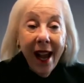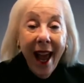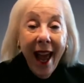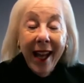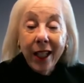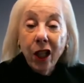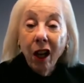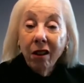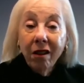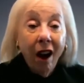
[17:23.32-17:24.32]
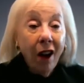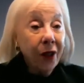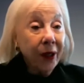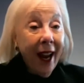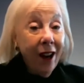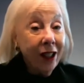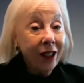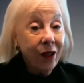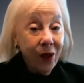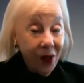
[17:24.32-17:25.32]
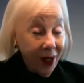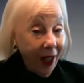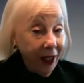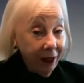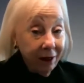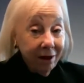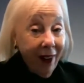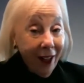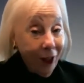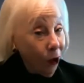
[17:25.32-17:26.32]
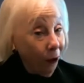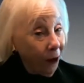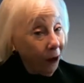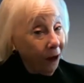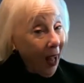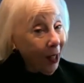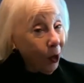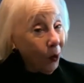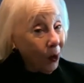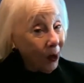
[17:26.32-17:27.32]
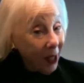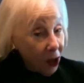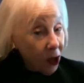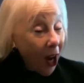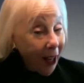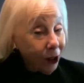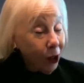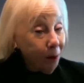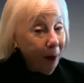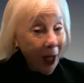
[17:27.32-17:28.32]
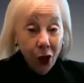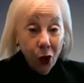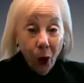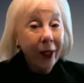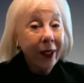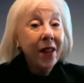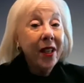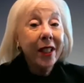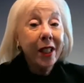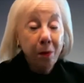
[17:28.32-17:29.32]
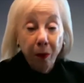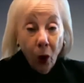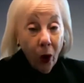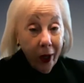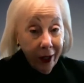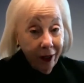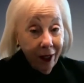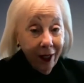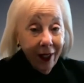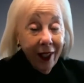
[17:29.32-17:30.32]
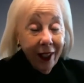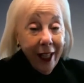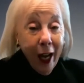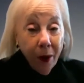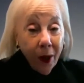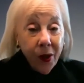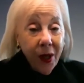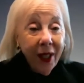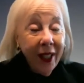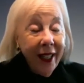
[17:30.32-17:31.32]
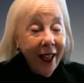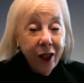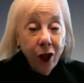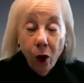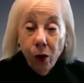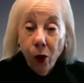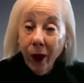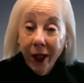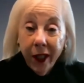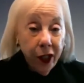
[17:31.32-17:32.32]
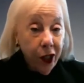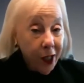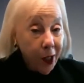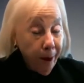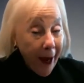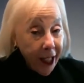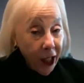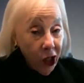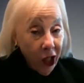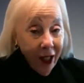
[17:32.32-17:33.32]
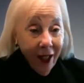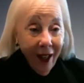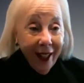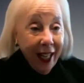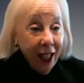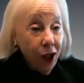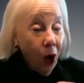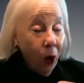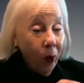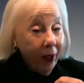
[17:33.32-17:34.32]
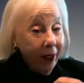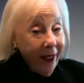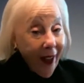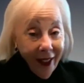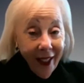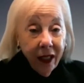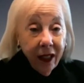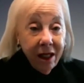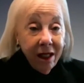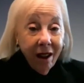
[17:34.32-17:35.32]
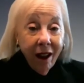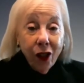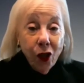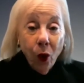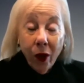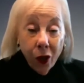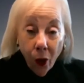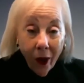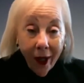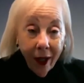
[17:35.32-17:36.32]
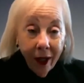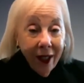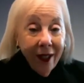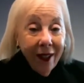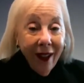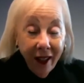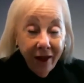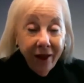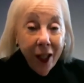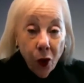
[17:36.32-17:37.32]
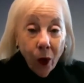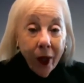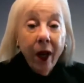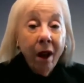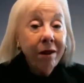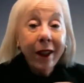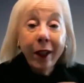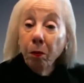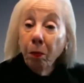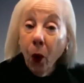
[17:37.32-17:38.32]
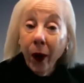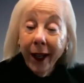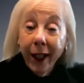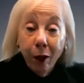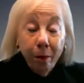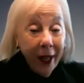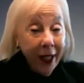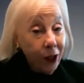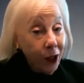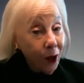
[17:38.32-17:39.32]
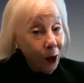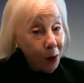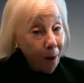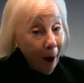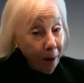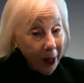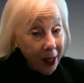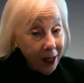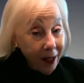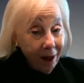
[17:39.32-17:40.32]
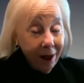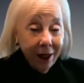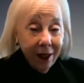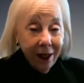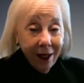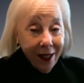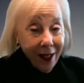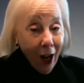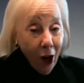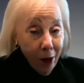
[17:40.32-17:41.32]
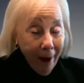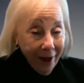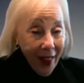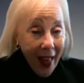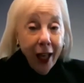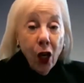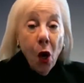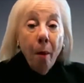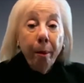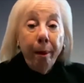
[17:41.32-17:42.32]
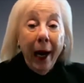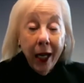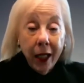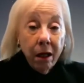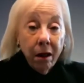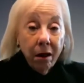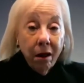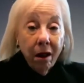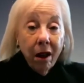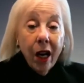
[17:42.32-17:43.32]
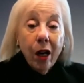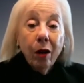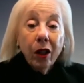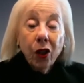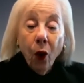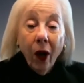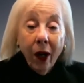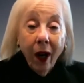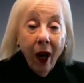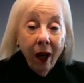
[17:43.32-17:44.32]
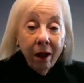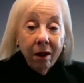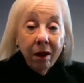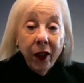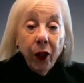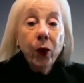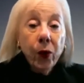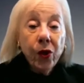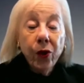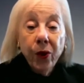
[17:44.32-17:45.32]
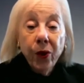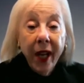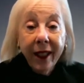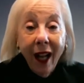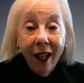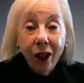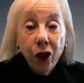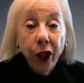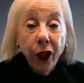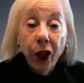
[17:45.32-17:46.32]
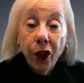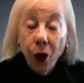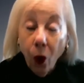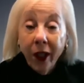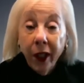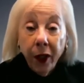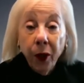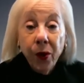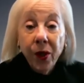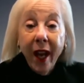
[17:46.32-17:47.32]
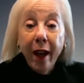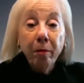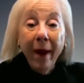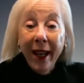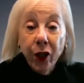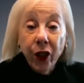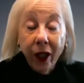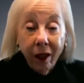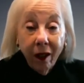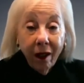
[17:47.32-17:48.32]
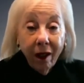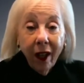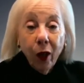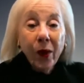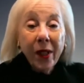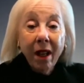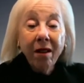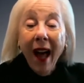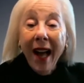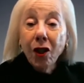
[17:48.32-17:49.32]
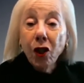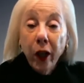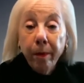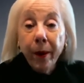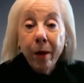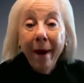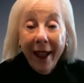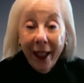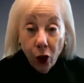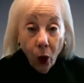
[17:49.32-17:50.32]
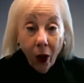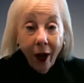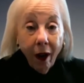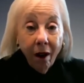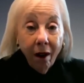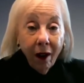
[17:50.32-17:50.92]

and other characters like, I don't know if you follow early childhood, but Dora the Explorer. Now, personally, I know Dora teaches Spanish, and I know young kids adore Dora. I find Dora a little boring compared to those Muppets. Sorry about that. But Dora used new technology. Dora used animation. It was a lot cheaper to make Dora